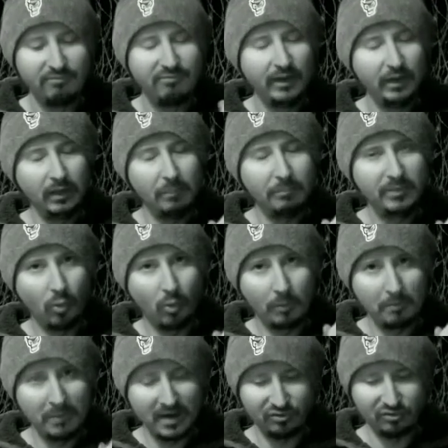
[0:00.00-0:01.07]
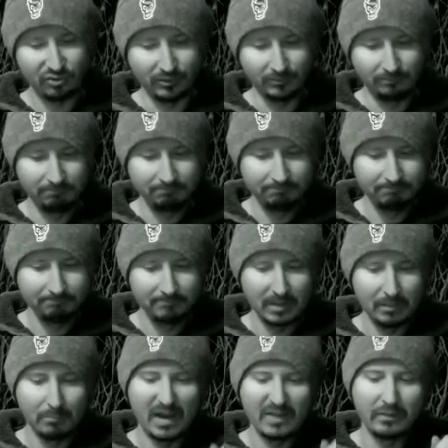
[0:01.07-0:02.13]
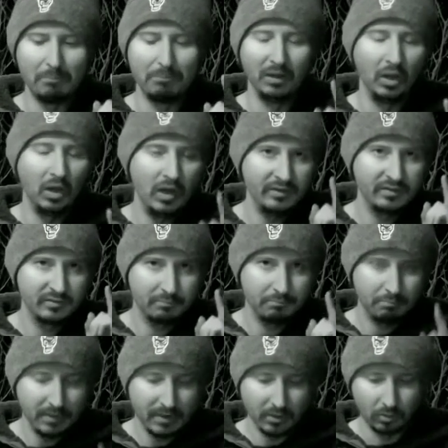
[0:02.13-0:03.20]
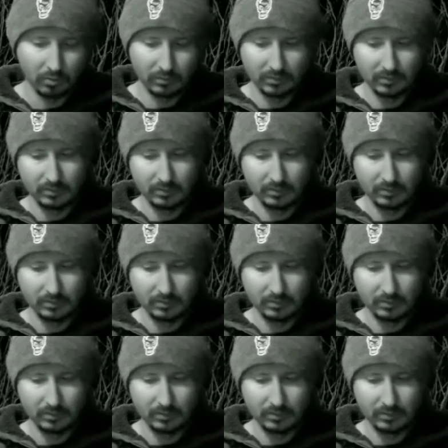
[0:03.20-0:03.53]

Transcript: Fill up your measure by the blood spilt